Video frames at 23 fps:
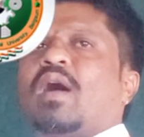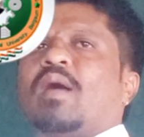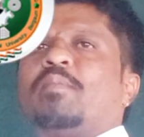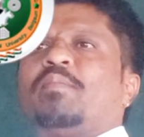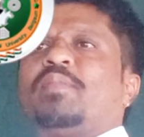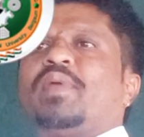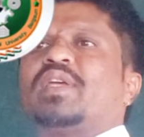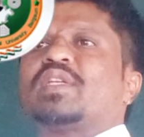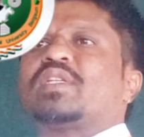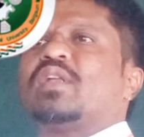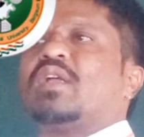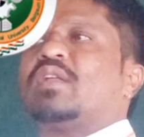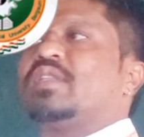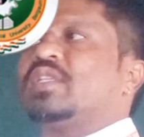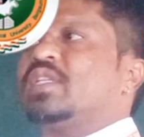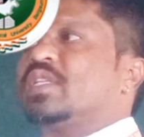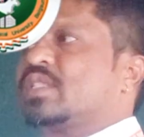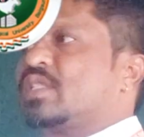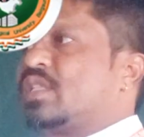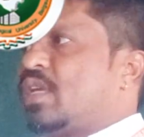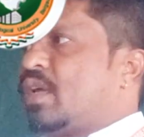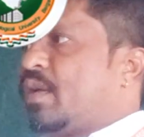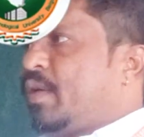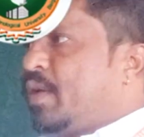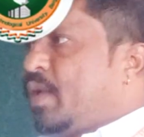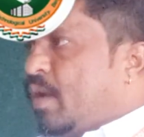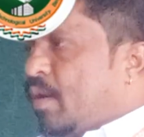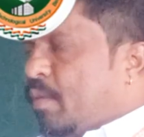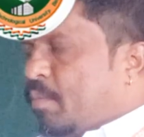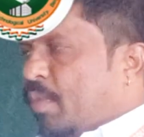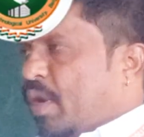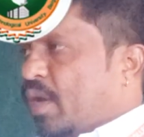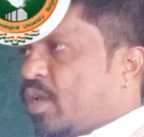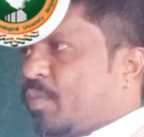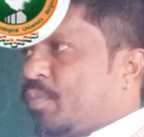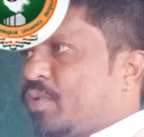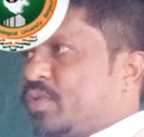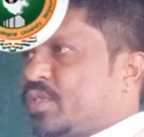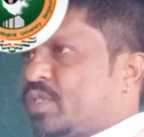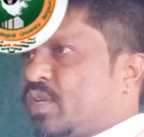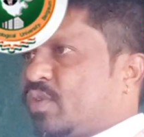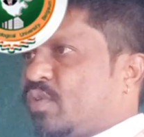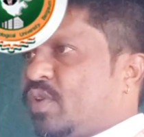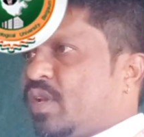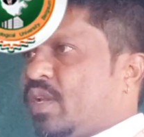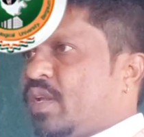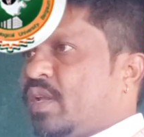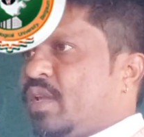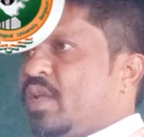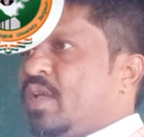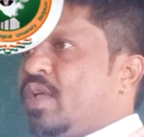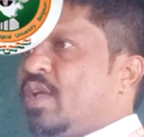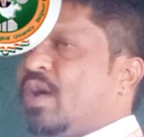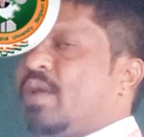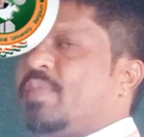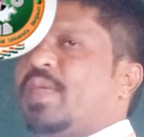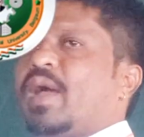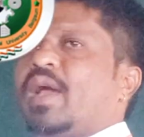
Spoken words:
based on this microprocessor only. The